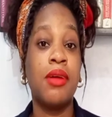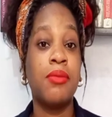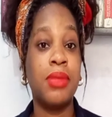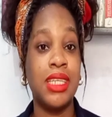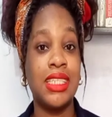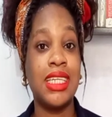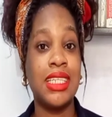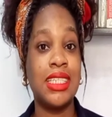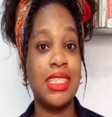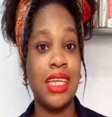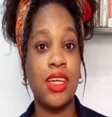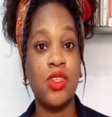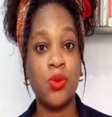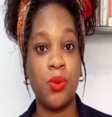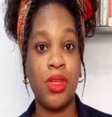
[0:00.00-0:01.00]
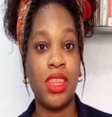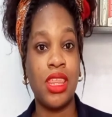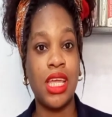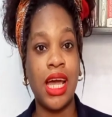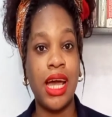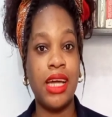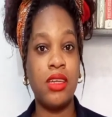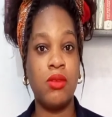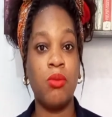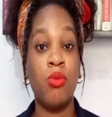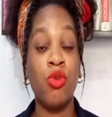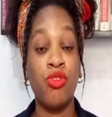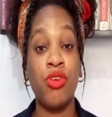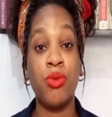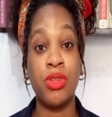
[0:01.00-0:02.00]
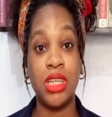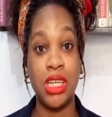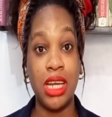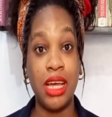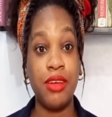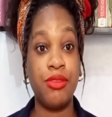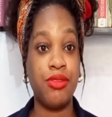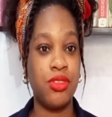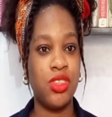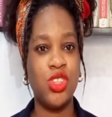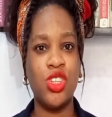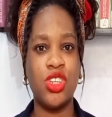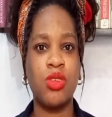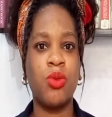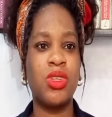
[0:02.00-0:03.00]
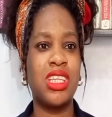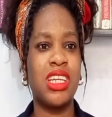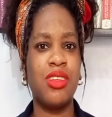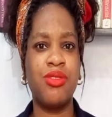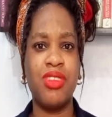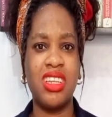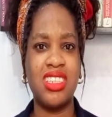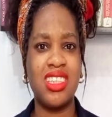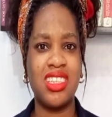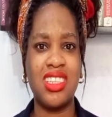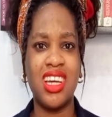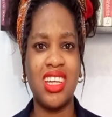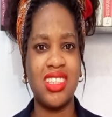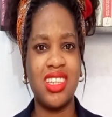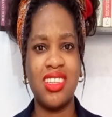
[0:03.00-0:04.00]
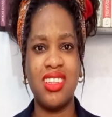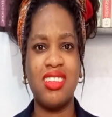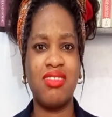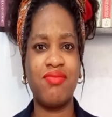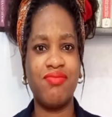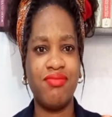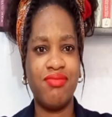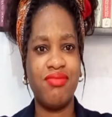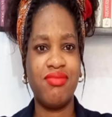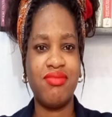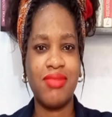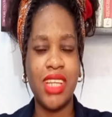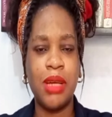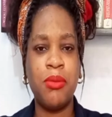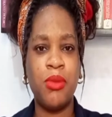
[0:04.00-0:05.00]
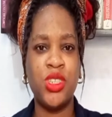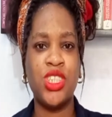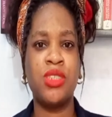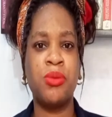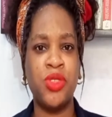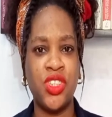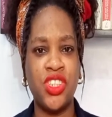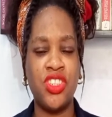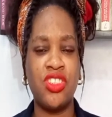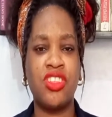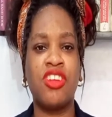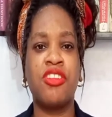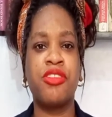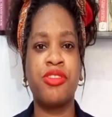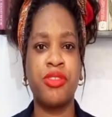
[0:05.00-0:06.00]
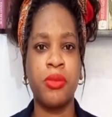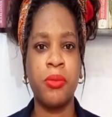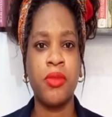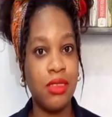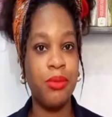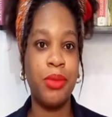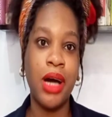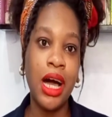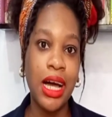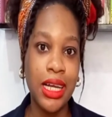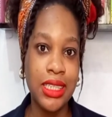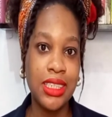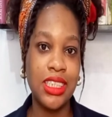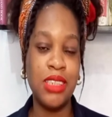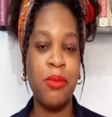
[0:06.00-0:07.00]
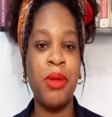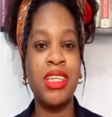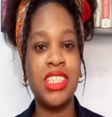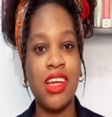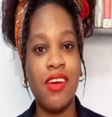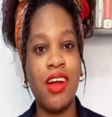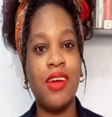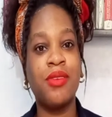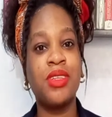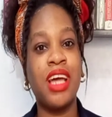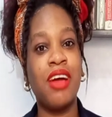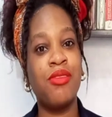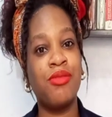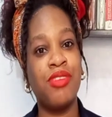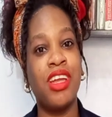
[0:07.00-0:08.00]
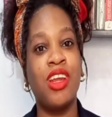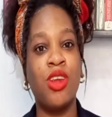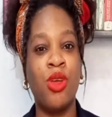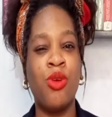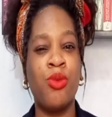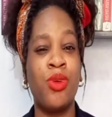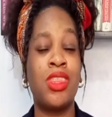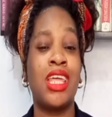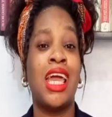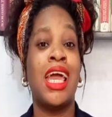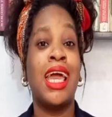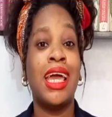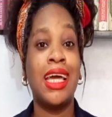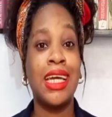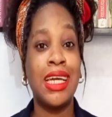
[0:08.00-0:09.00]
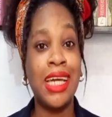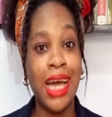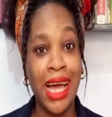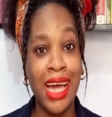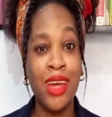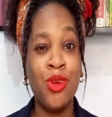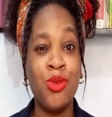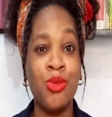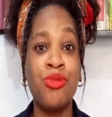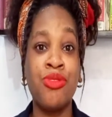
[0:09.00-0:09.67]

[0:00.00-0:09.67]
pleasant sex with and move on with her life. She doesn't want any feelings attached, any mushy stuff. But she messed around and fell in love with a guy who